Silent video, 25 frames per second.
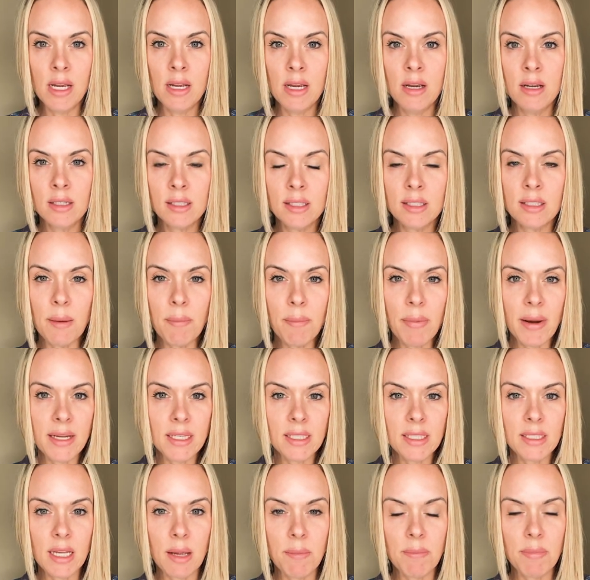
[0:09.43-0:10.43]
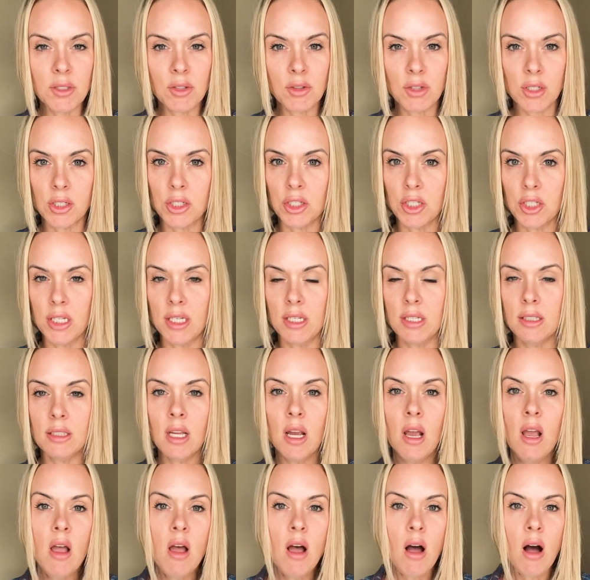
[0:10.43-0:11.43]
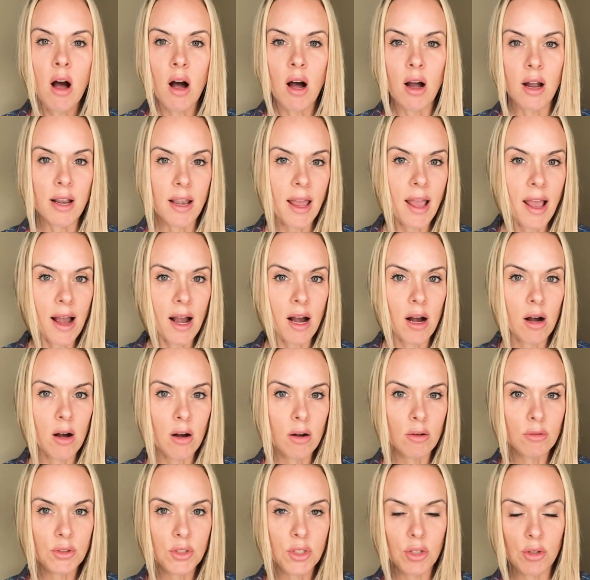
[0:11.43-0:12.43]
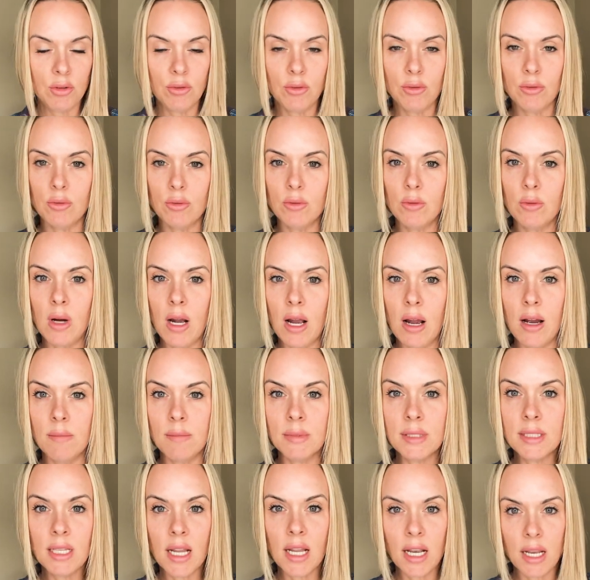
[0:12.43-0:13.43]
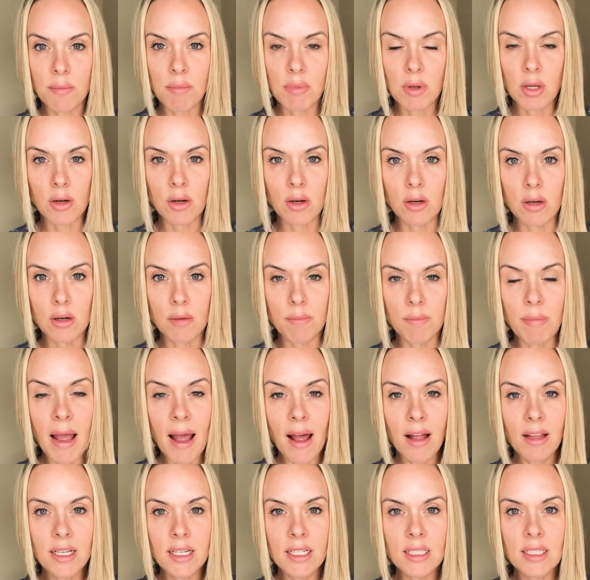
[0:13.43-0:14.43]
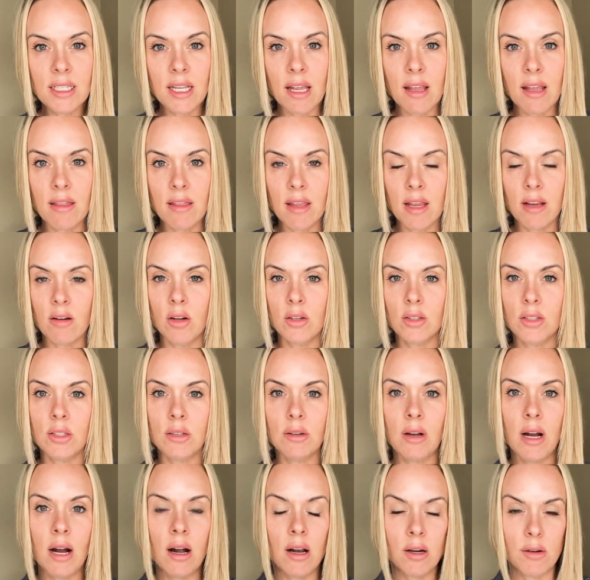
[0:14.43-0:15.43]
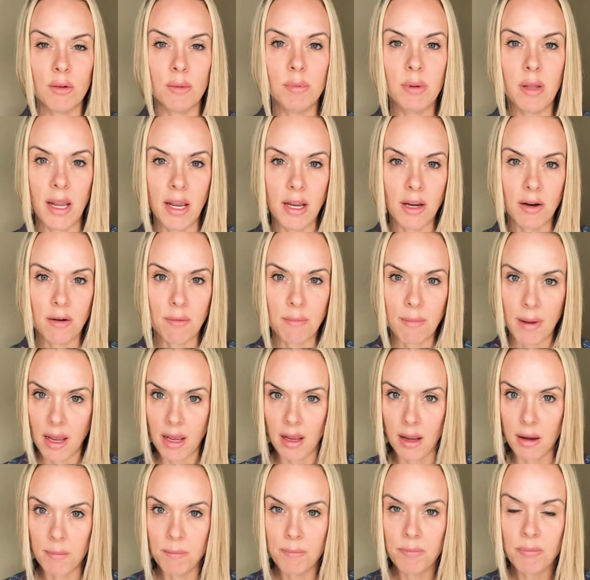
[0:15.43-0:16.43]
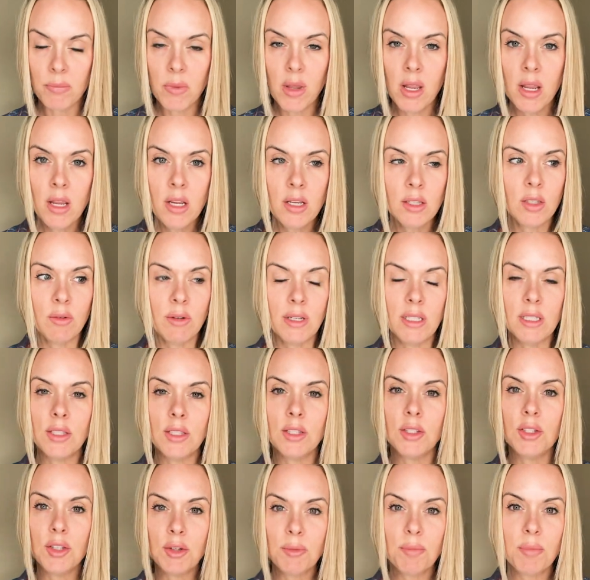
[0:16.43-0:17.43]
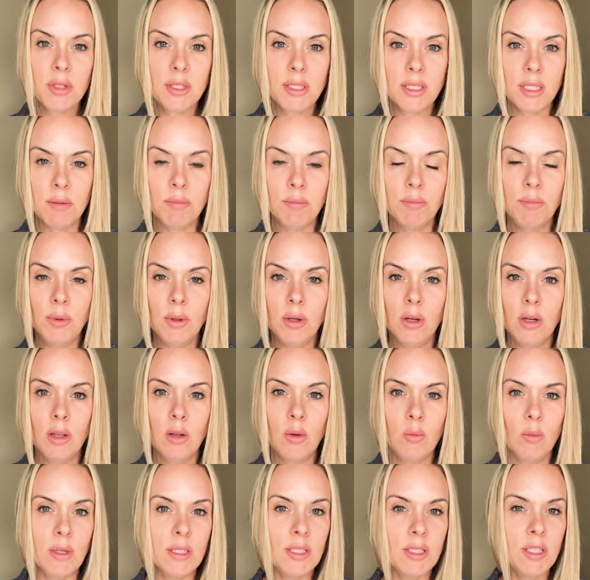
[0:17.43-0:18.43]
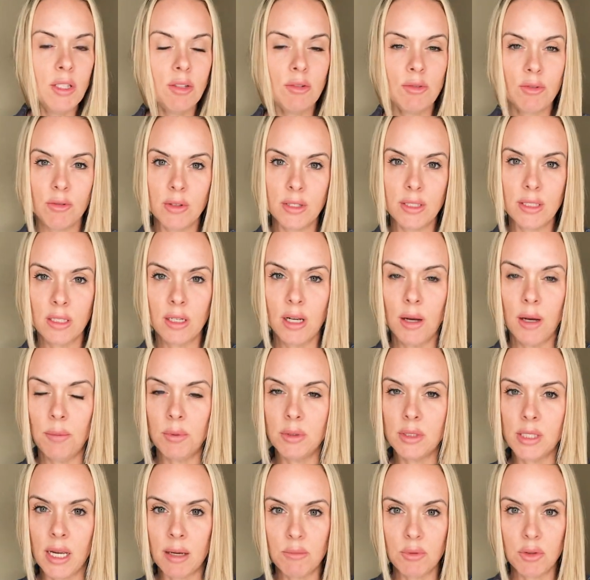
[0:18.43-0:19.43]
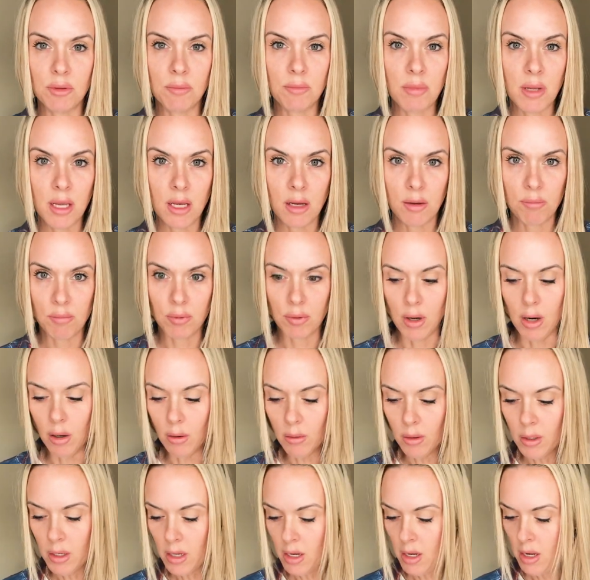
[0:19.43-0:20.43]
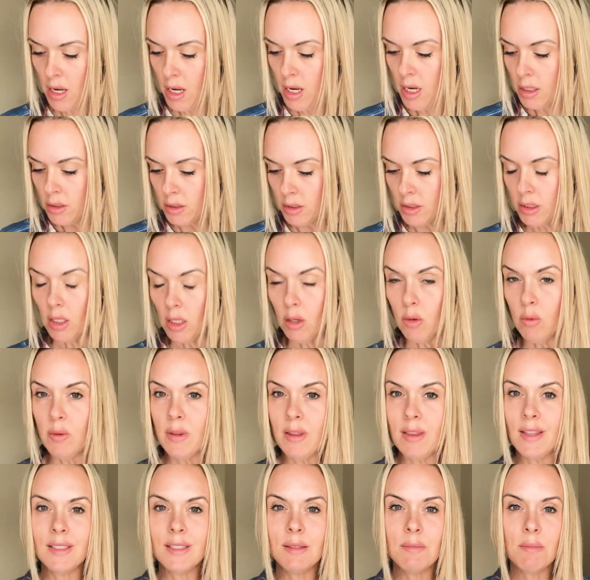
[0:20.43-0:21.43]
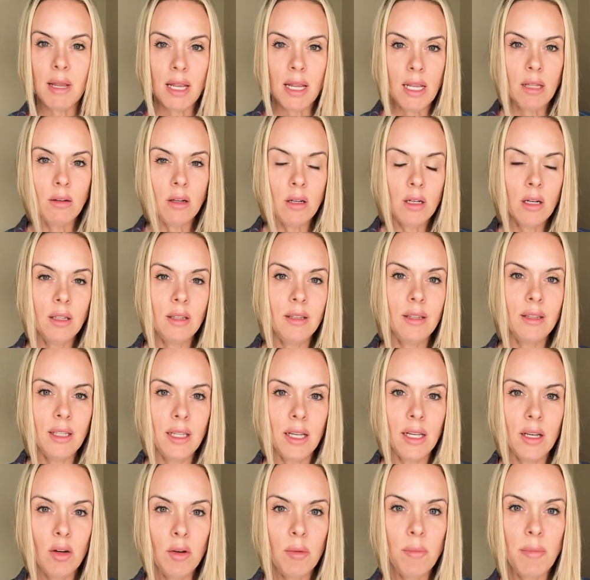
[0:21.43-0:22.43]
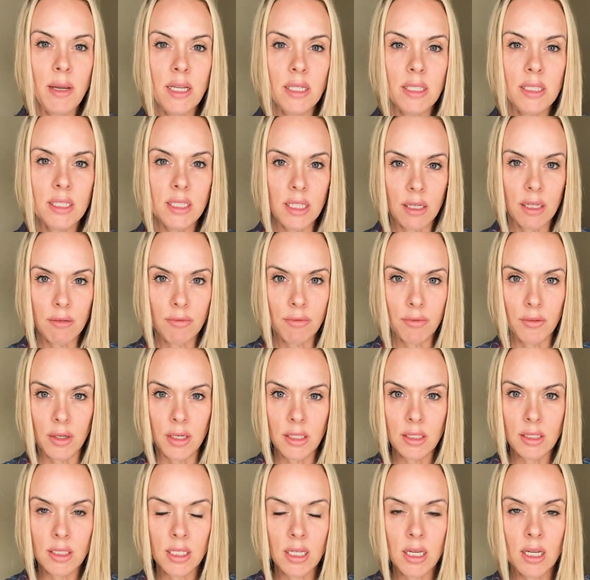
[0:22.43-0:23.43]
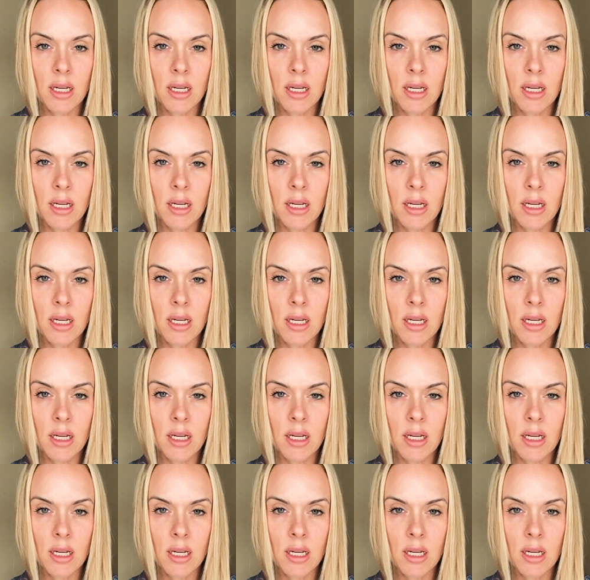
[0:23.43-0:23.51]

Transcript: step-by-step instructions on how to set up your palette and then also how to apply your makeup. So it's super simple. Once you do this a couple times, you'll be a pro. So this may look a little bit different